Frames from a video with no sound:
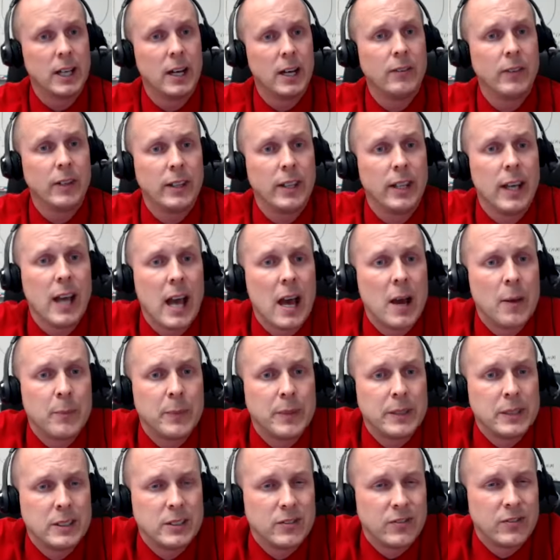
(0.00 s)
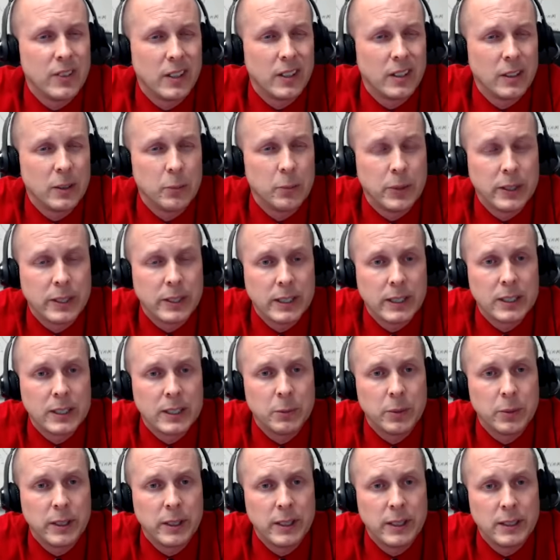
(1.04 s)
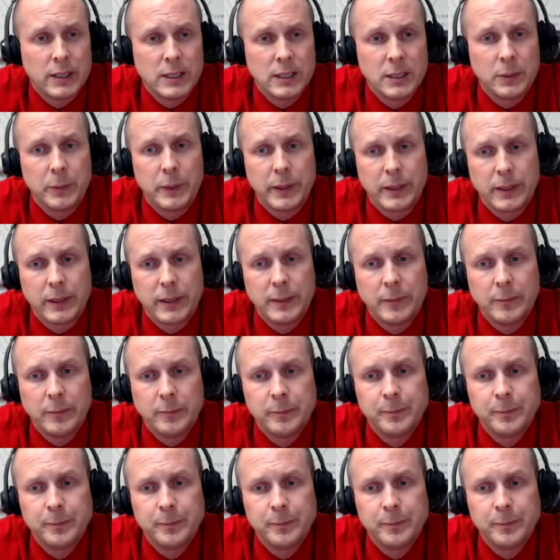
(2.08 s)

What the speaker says: Everything happens fairly predictably and typically.